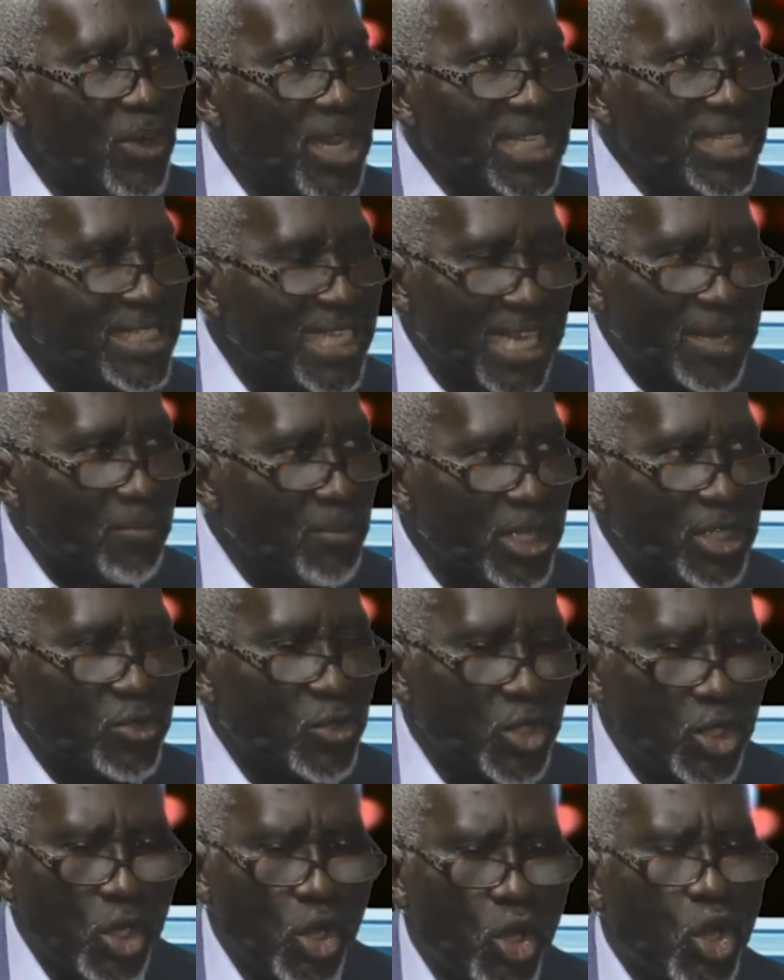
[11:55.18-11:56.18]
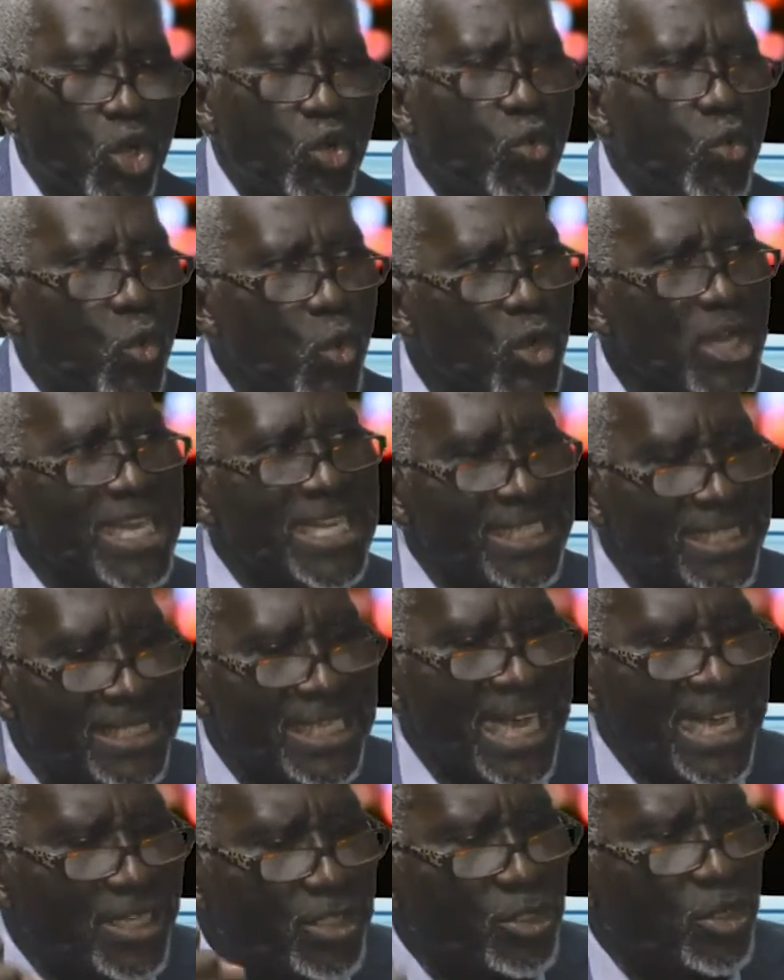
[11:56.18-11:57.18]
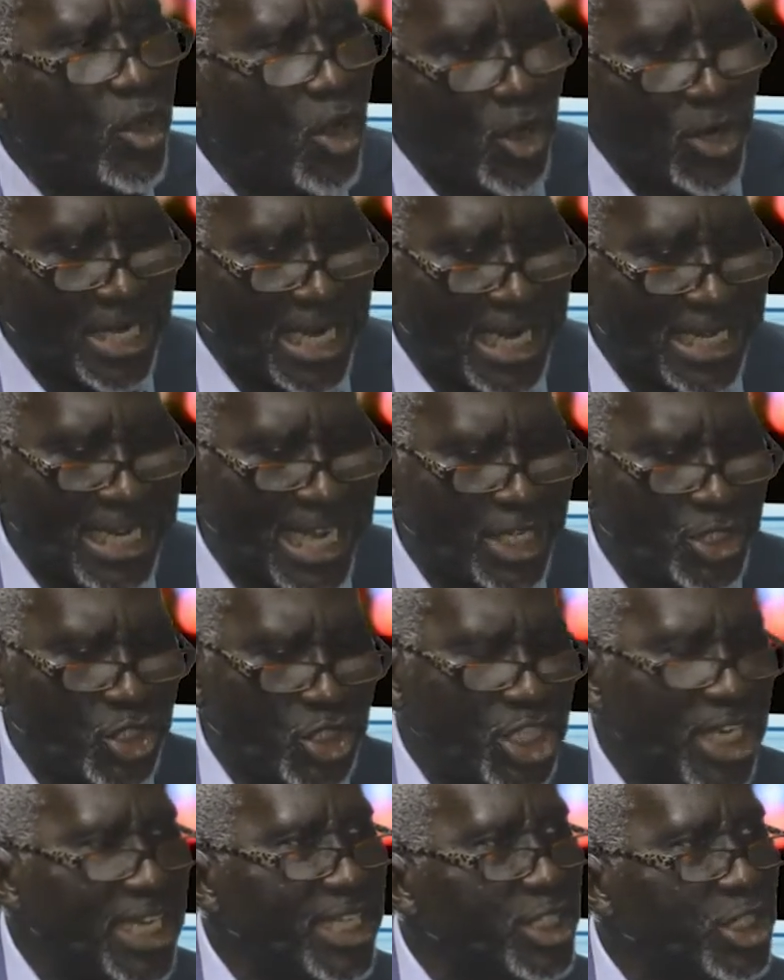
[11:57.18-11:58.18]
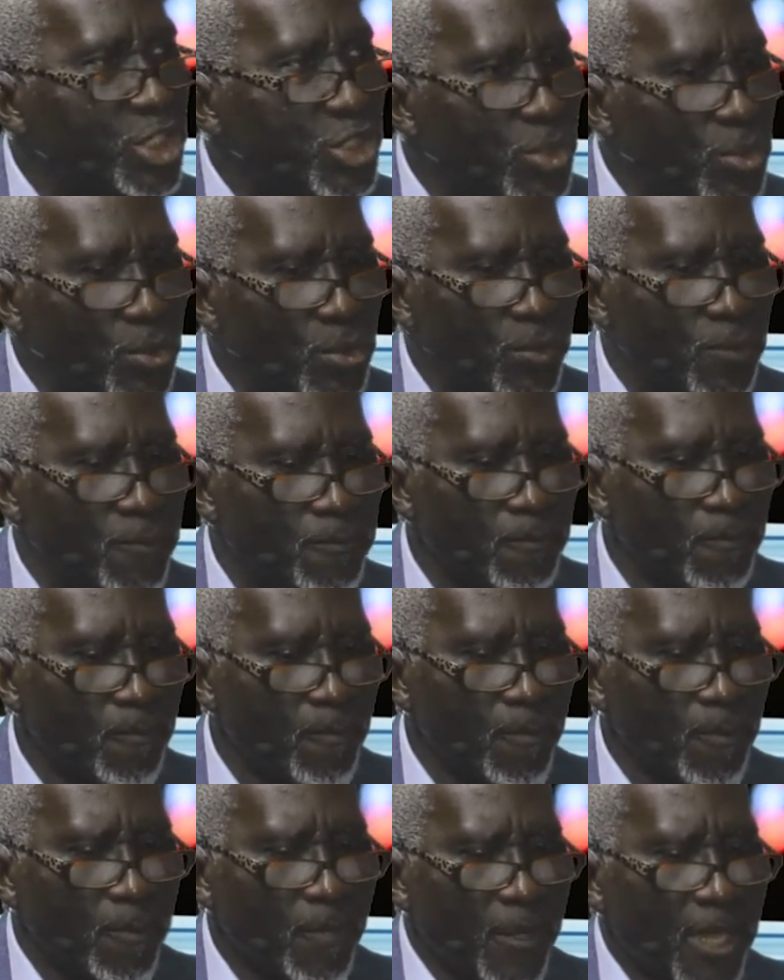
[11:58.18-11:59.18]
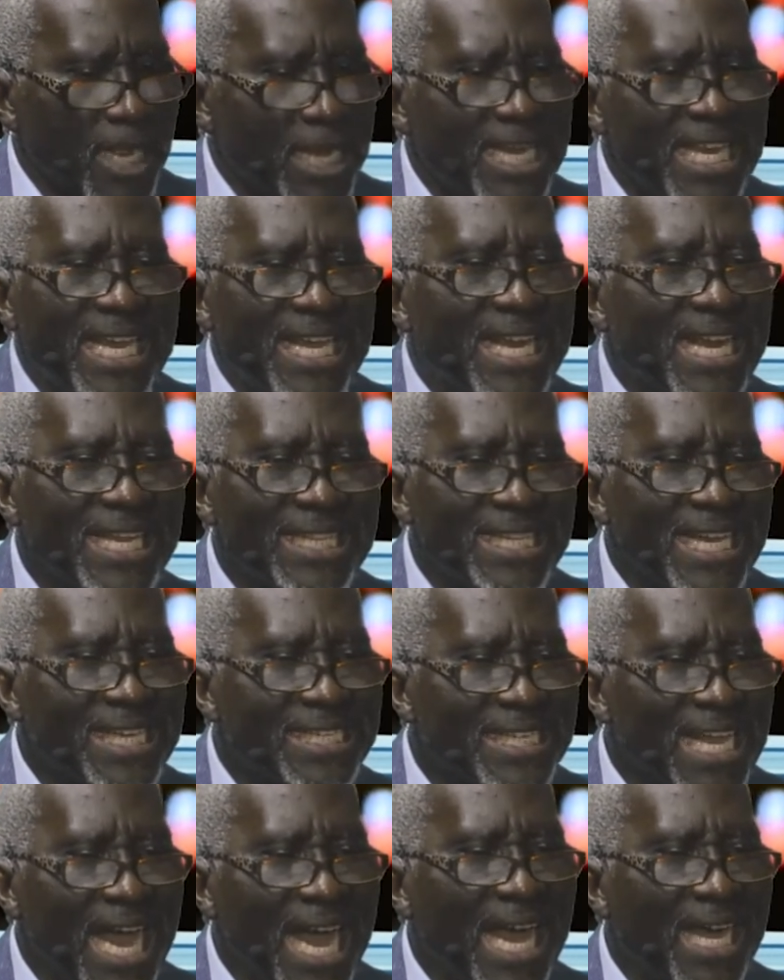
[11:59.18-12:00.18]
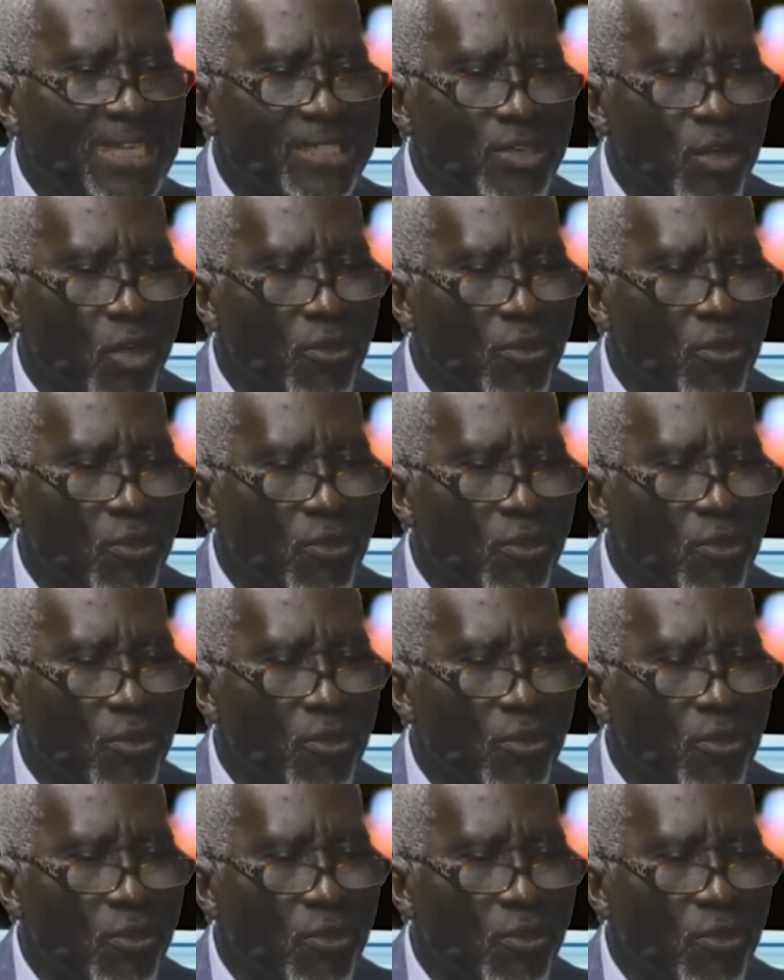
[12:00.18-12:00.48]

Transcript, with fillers: Please take me to your God. Who is that God that has changed you? The greatest act